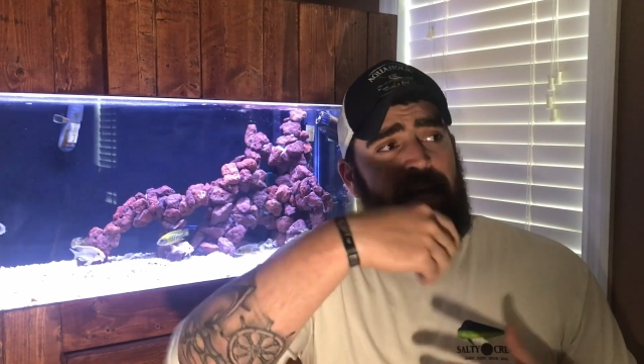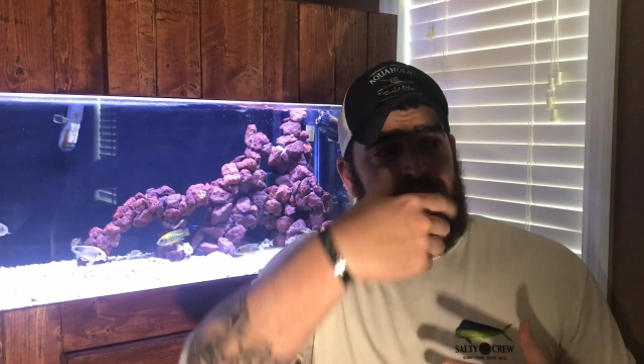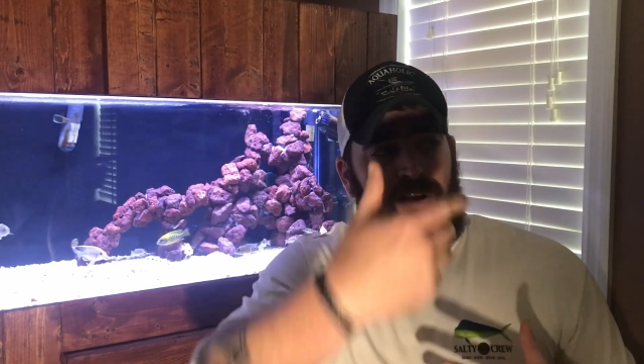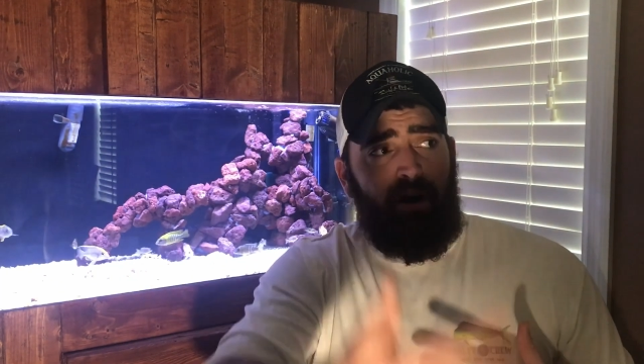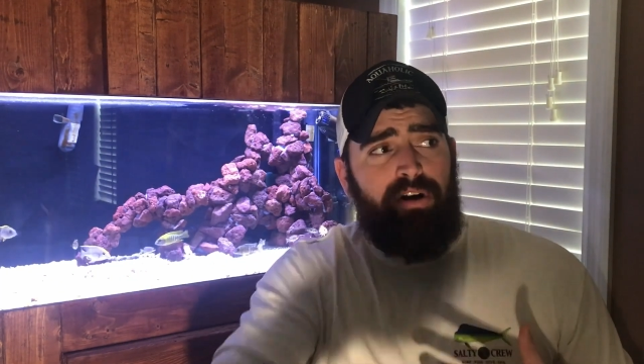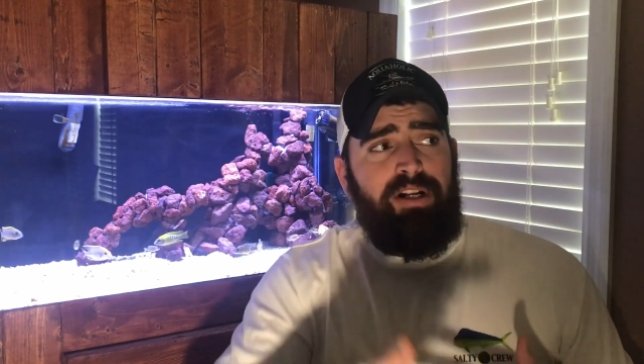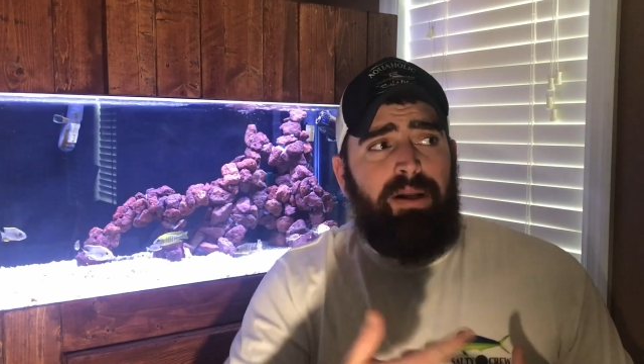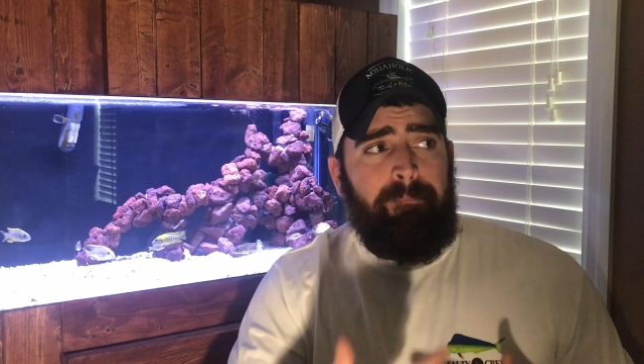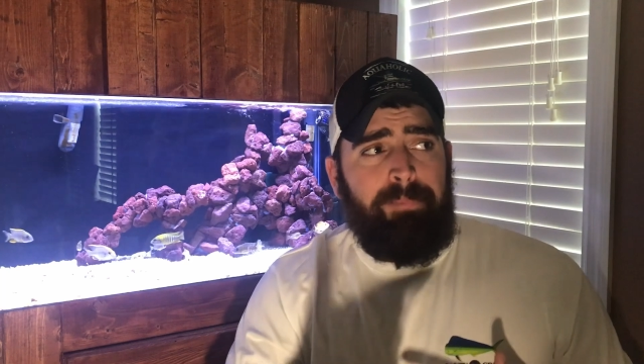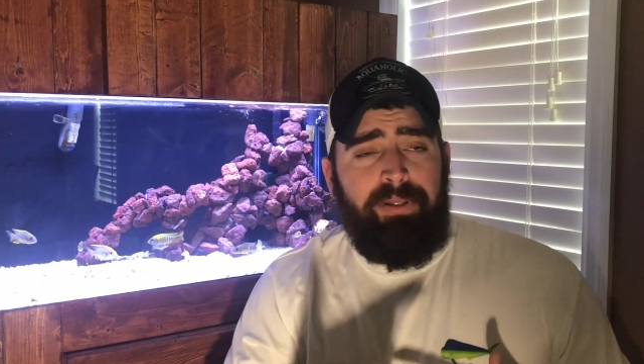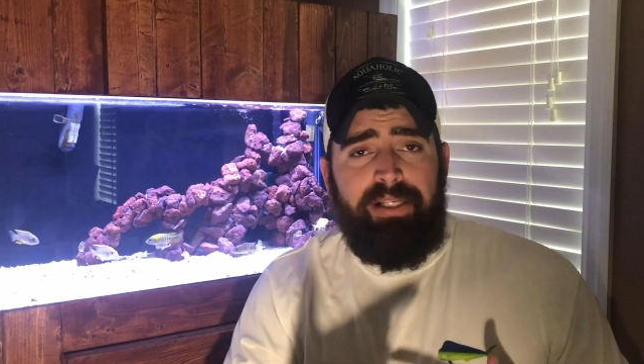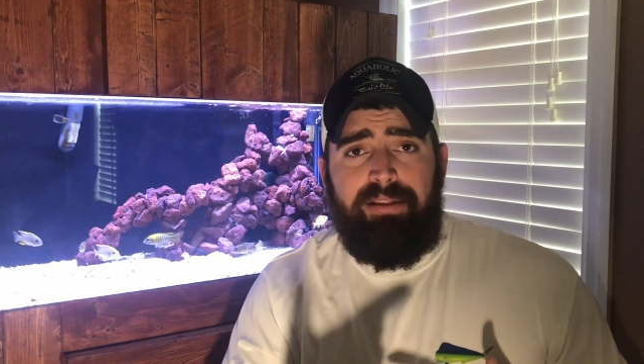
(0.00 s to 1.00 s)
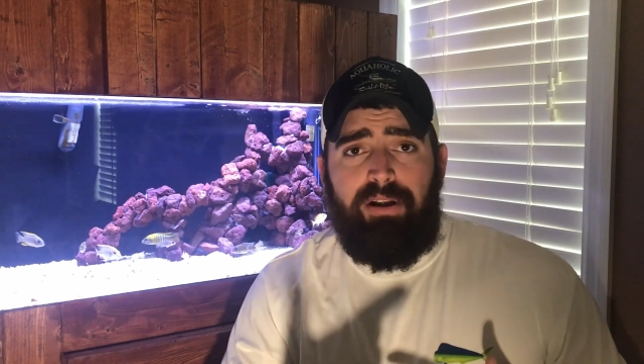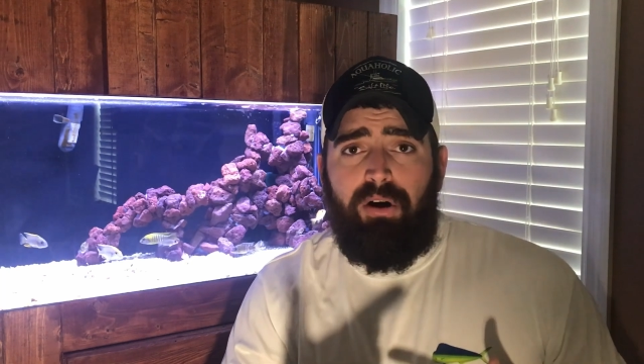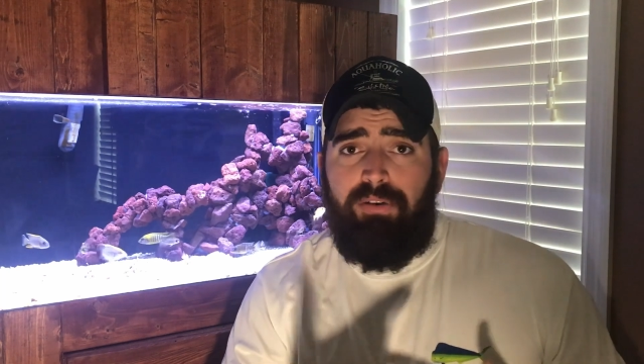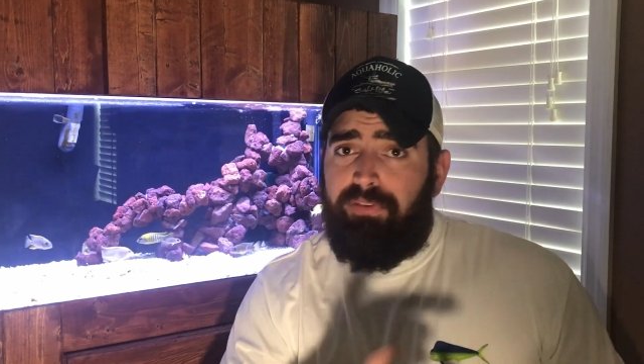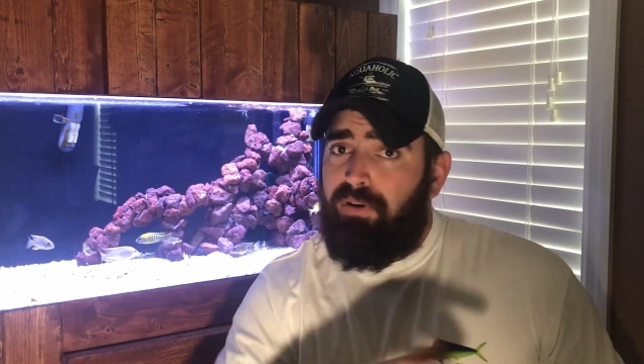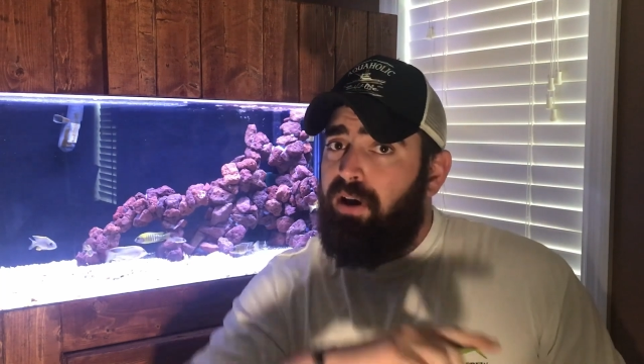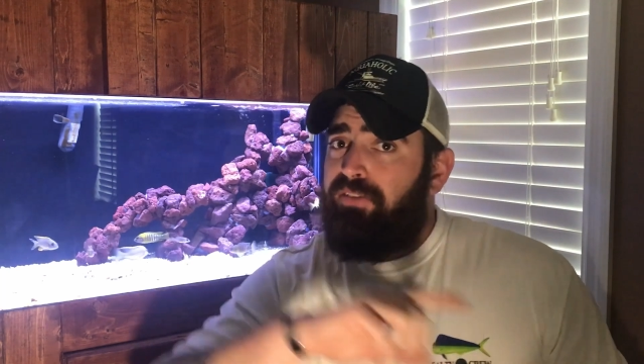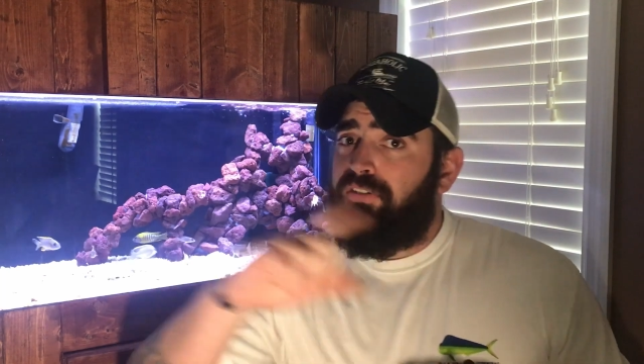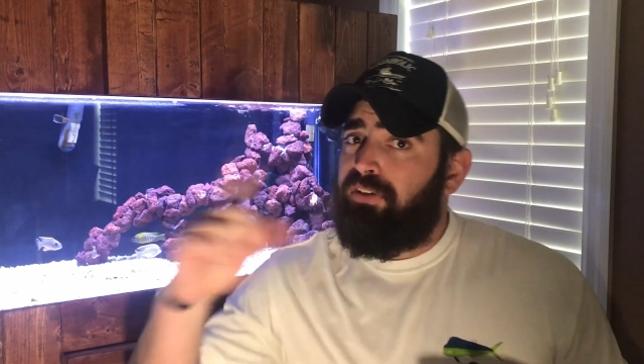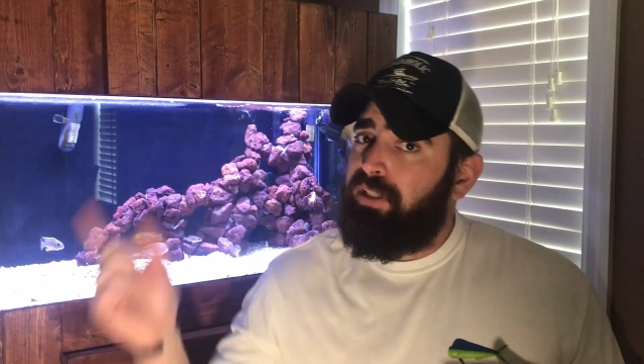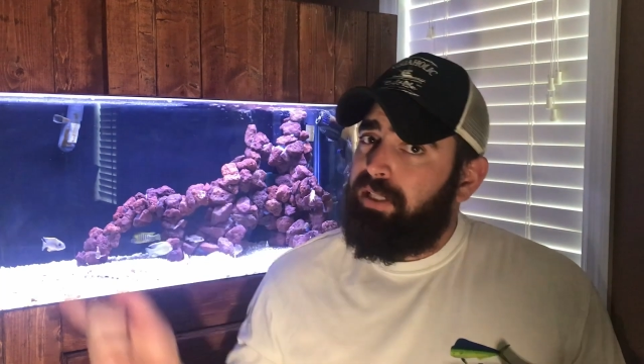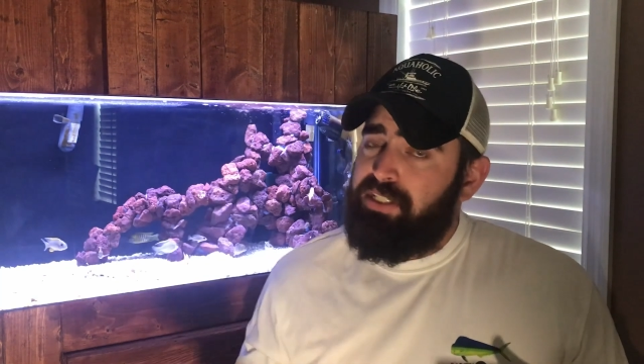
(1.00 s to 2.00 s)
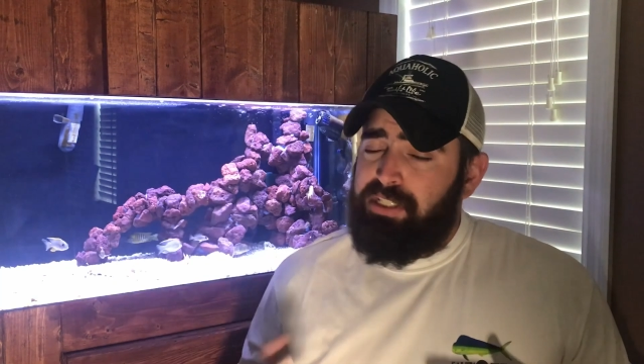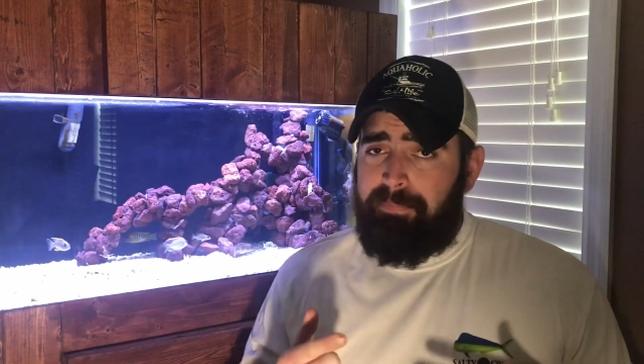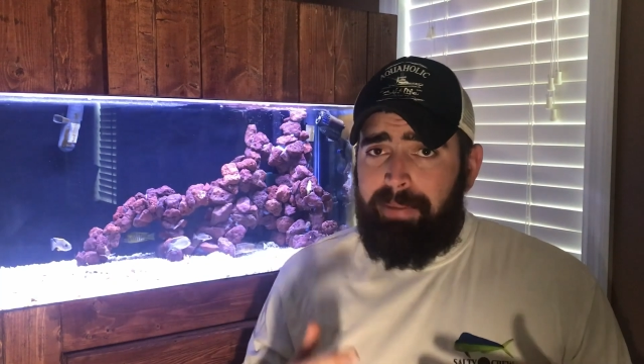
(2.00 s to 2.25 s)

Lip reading: It's hard to complete the overall circulation